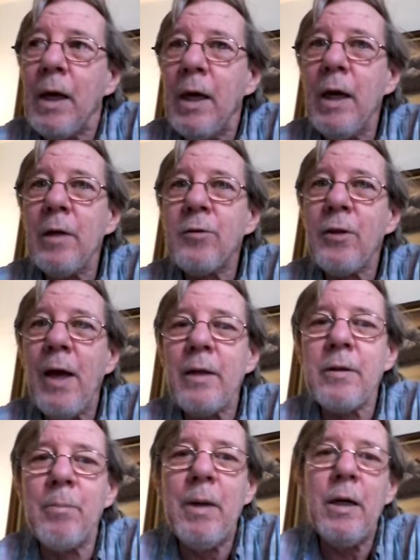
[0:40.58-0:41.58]
it's
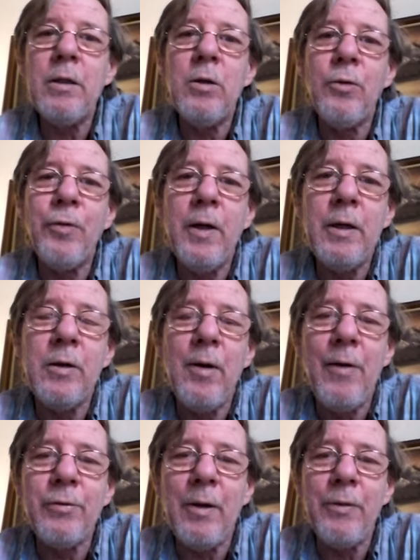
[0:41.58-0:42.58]
that the minute you think you
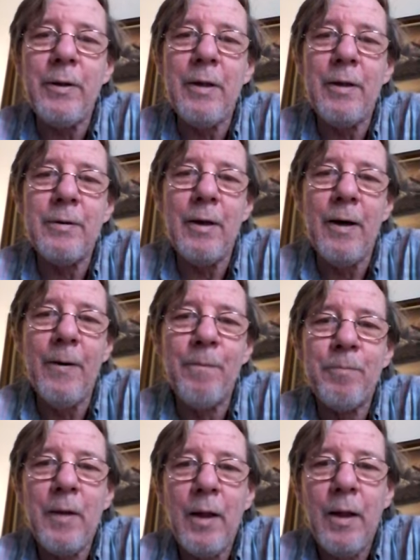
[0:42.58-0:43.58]
have something that uh,
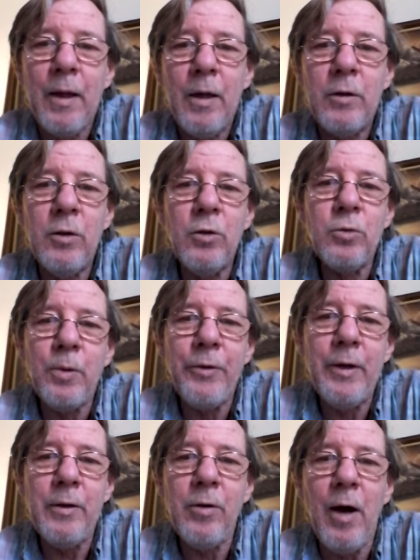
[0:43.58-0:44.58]

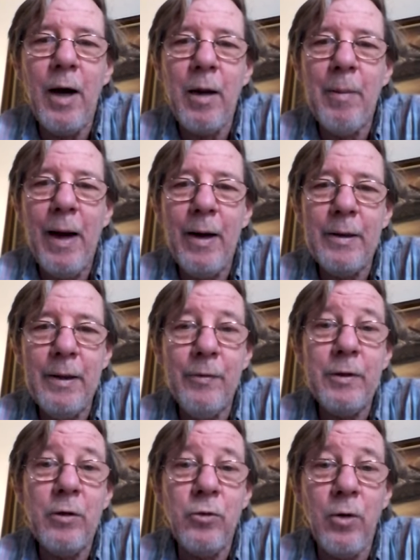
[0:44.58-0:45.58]
newsworthy to talk about,
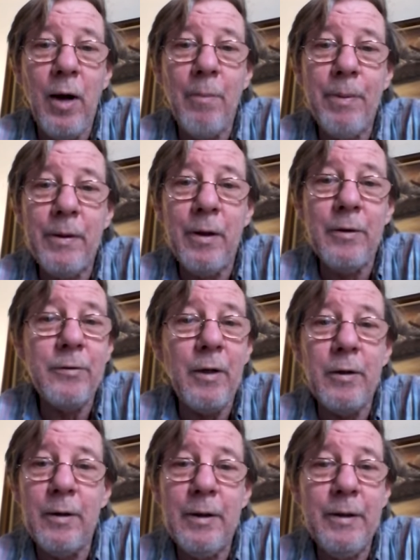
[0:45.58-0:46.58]
leave it to Trump, and uh,
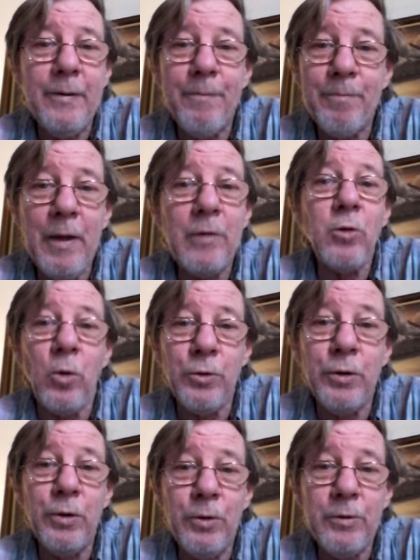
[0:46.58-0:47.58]
suddenly that's
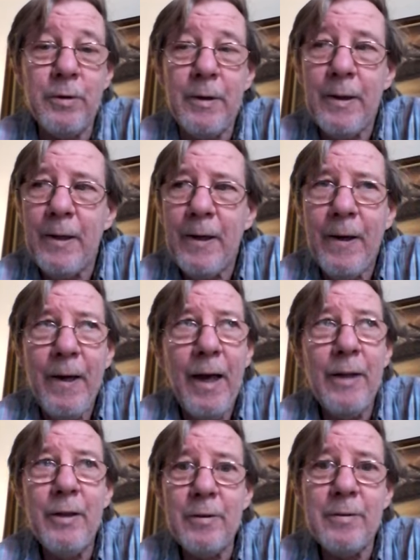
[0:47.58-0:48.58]
old news.
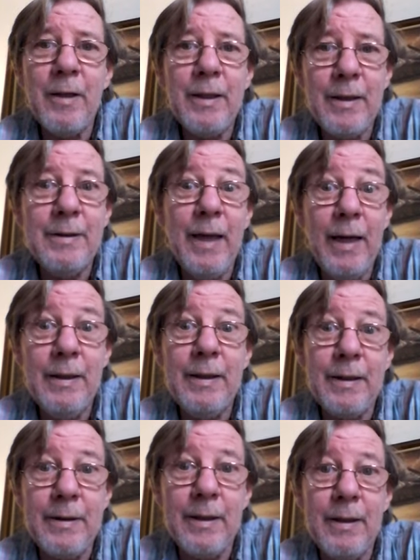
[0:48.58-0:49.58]
And this is like a
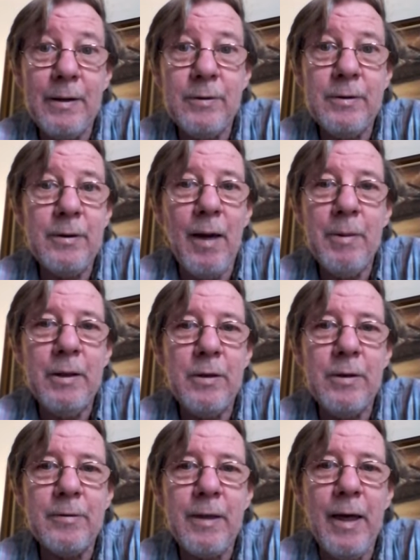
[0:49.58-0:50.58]
daily occurrence. You, I mean, you
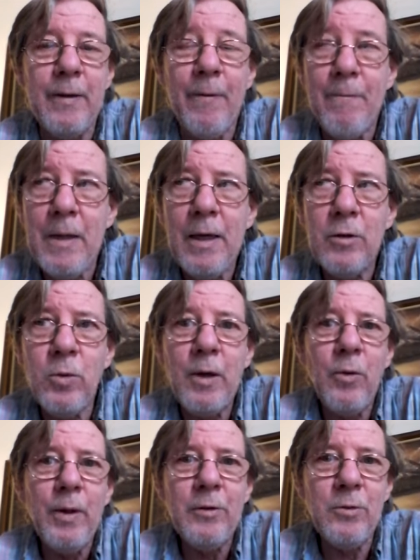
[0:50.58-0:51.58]
just can't. It's one
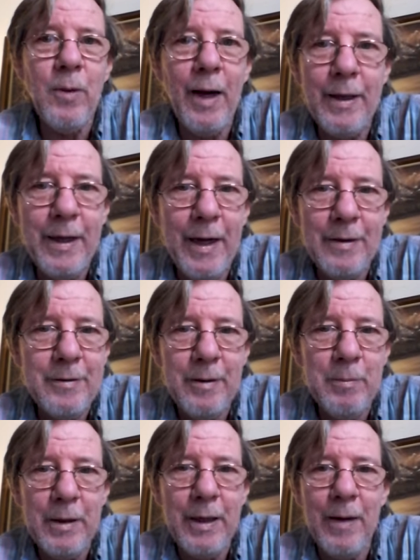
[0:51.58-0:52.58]
of the reasons why I can't
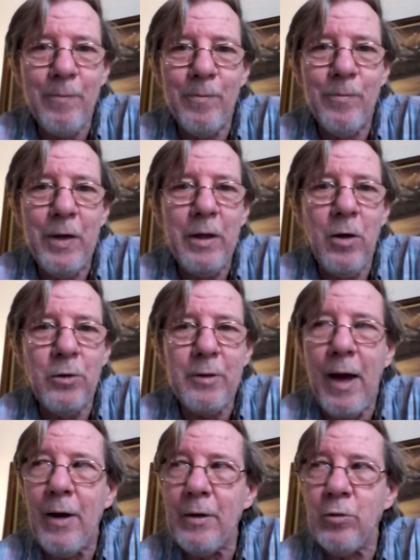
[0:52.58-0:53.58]
seem to get videos
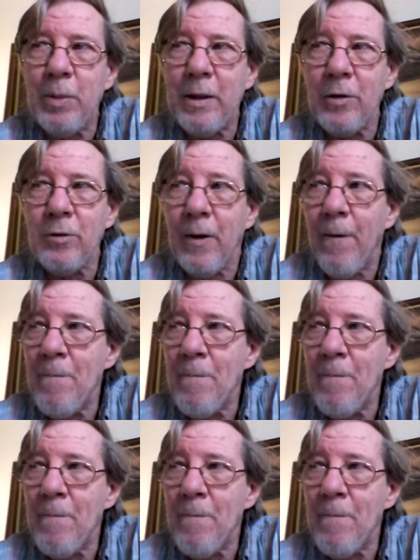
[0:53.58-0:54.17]
out is because